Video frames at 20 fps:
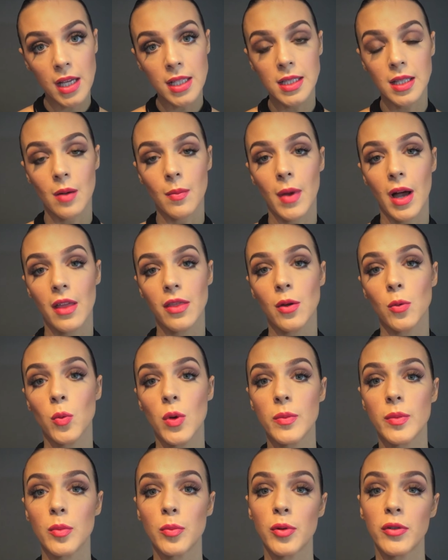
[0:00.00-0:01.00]
some other
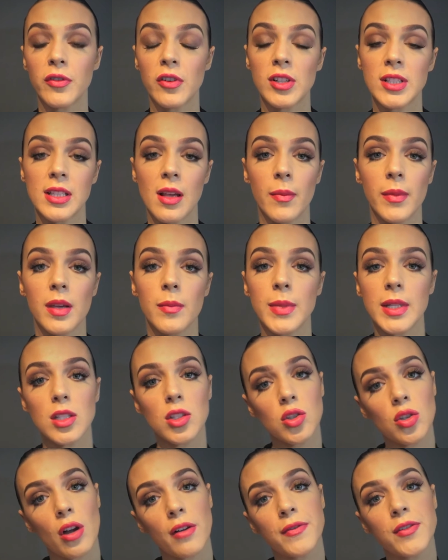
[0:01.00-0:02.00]
women prefer something a bit
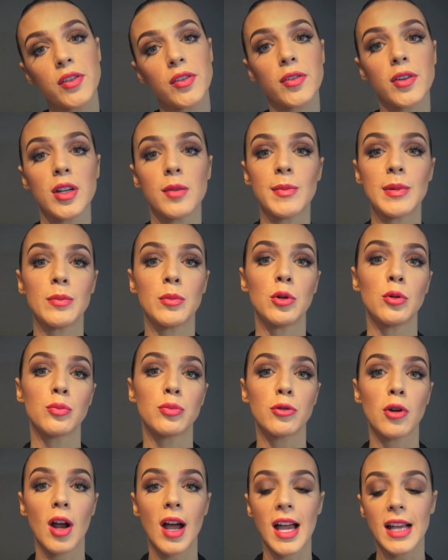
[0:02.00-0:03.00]
softer and a bit more
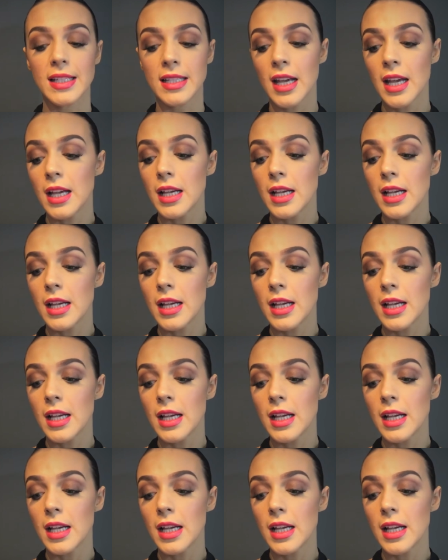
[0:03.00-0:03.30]
bright.